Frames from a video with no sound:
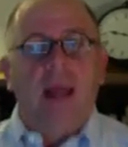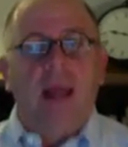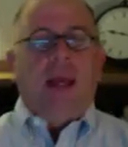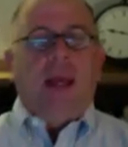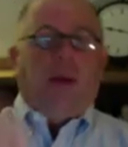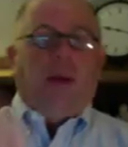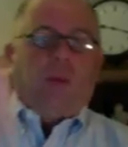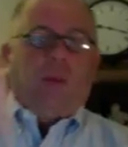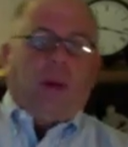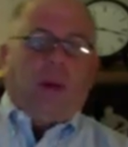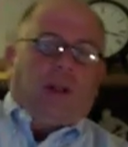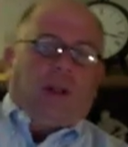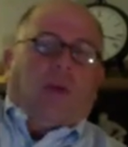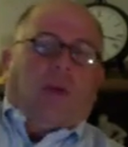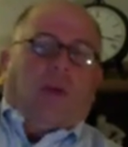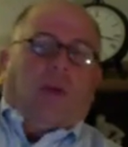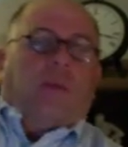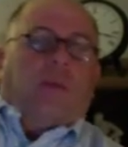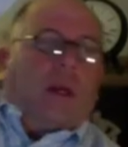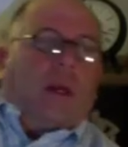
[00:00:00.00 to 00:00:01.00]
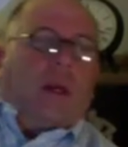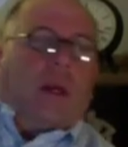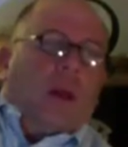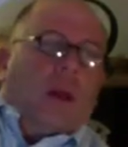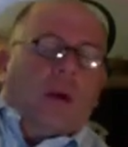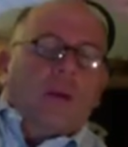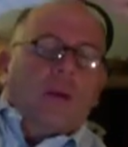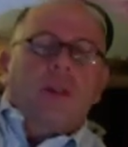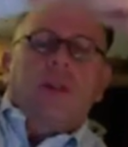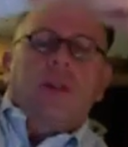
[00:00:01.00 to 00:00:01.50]
reach over the clothes
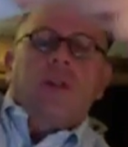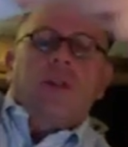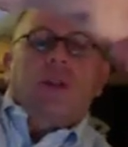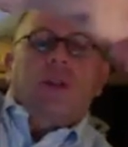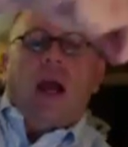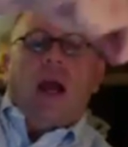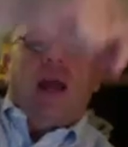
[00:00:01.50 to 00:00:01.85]
and sign